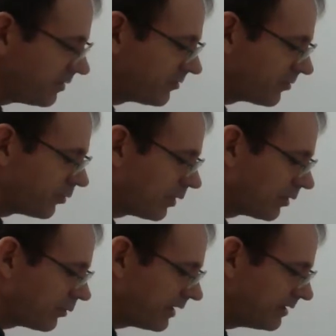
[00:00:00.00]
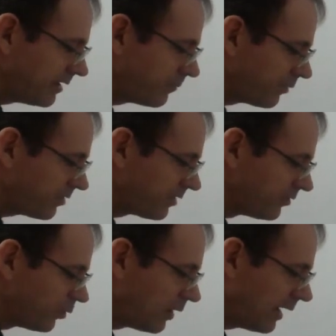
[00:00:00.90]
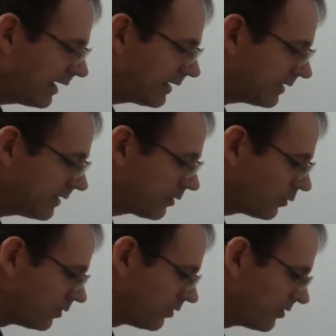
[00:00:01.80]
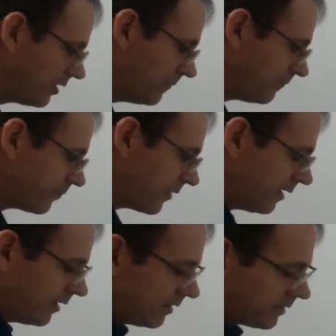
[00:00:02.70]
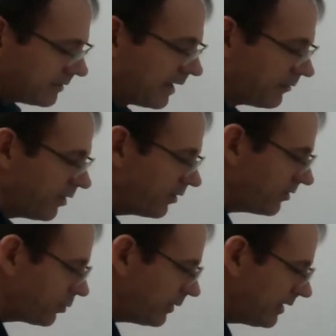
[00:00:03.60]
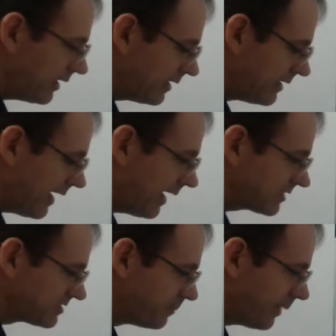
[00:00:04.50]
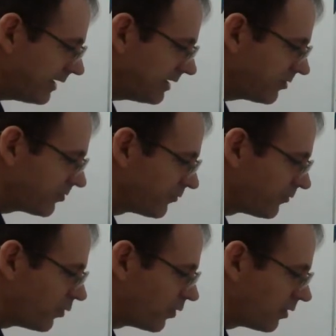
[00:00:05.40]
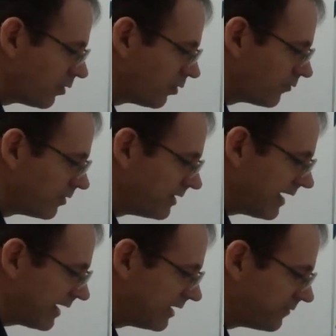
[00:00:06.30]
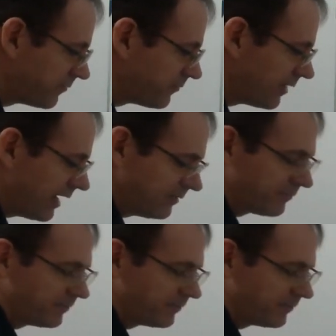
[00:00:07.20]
and so what we end up with is y equals, now notice we get an x minus 4 over -5.